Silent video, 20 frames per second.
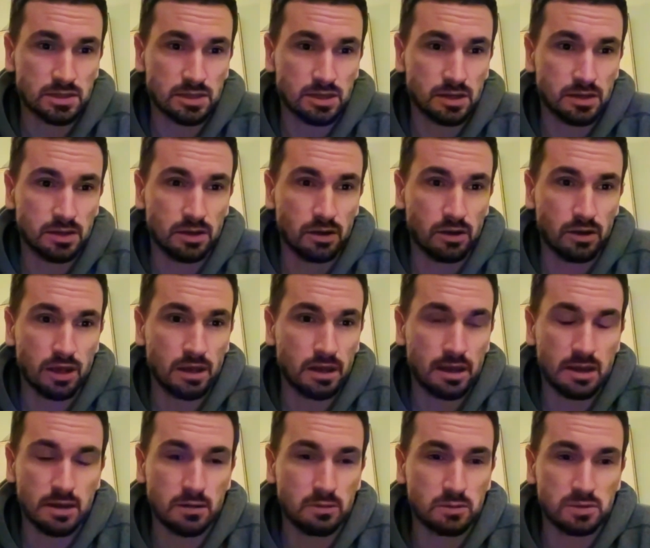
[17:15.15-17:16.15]

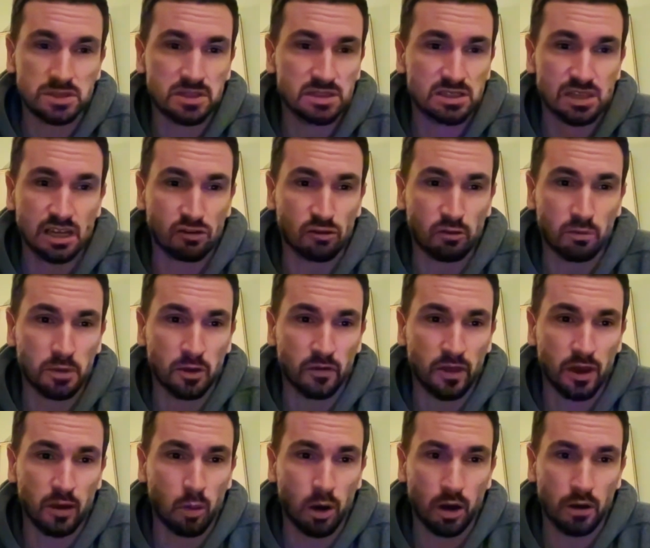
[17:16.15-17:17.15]
It was successful beyond
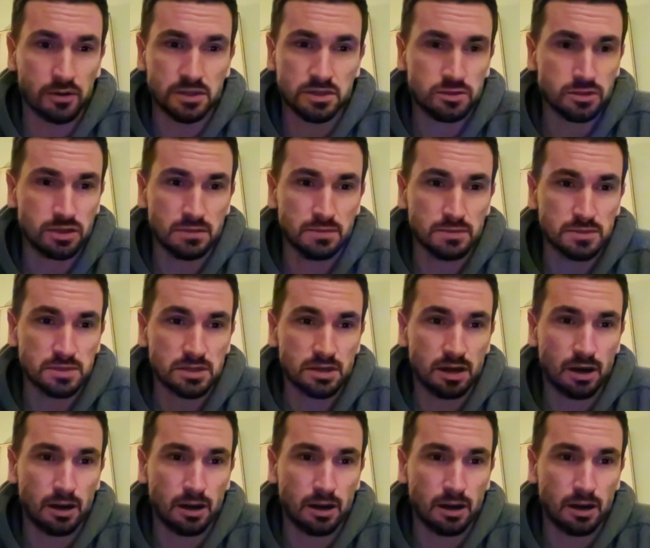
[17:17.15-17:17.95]
their wildest dreams.